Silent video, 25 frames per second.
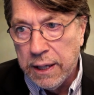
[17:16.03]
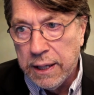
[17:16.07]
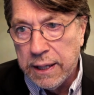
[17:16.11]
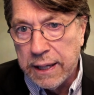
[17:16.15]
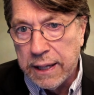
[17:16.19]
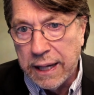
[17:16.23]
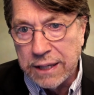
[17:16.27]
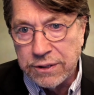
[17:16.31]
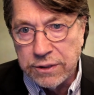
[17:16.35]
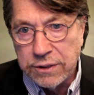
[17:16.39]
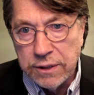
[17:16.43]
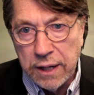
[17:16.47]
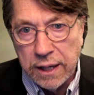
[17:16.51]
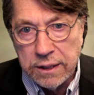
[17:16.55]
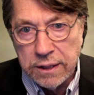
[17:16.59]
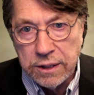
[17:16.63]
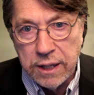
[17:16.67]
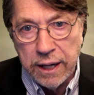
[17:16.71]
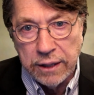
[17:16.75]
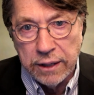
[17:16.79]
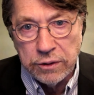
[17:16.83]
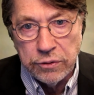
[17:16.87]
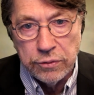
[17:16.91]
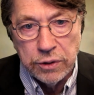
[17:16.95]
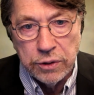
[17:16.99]
it's not
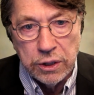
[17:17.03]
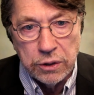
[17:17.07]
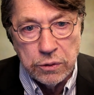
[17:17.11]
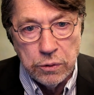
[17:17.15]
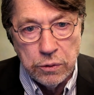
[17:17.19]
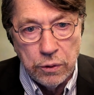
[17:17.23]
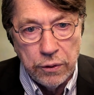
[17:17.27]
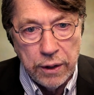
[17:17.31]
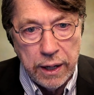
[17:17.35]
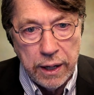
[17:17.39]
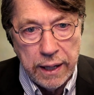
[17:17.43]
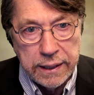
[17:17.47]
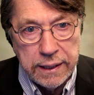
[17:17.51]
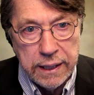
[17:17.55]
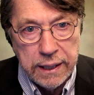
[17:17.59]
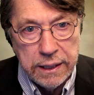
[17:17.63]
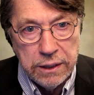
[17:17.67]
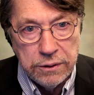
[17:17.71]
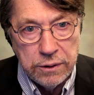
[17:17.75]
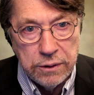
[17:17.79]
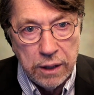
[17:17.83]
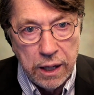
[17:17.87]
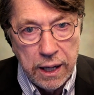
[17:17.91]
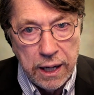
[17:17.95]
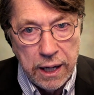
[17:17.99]
that critical that I get
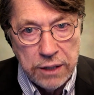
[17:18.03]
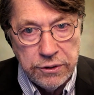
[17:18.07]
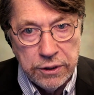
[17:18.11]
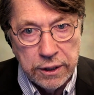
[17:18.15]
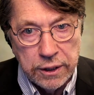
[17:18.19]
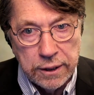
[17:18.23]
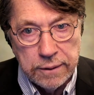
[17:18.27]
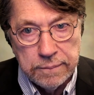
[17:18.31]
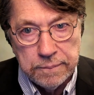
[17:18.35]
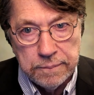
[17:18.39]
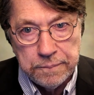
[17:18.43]
into Logic.